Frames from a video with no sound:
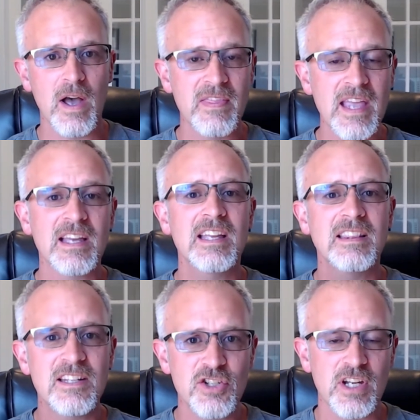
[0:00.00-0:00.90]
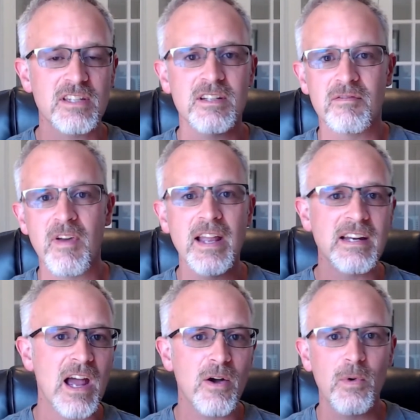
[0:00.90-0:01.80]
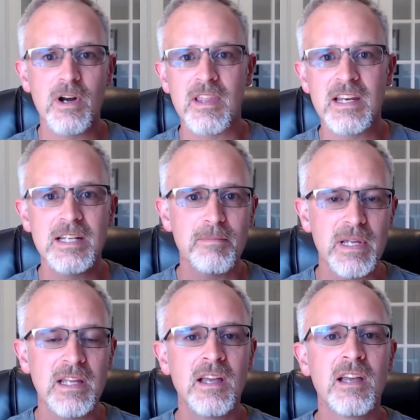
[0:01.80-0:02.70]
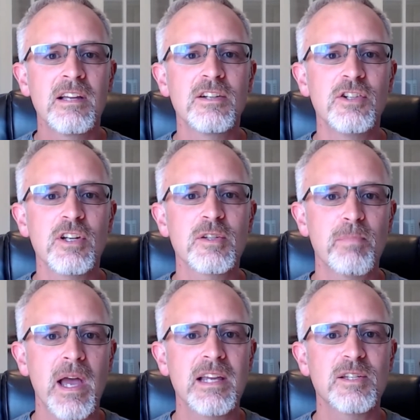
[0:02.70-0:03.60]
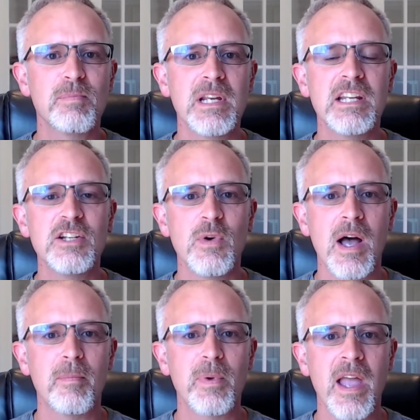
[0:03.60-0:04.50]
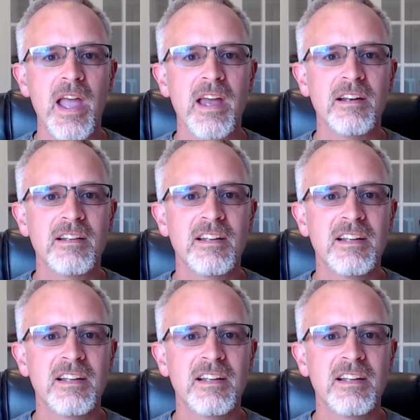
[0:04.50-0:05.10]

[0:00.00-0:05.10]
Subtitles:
and they can get the gist and find out where they need to be just by speeding you up and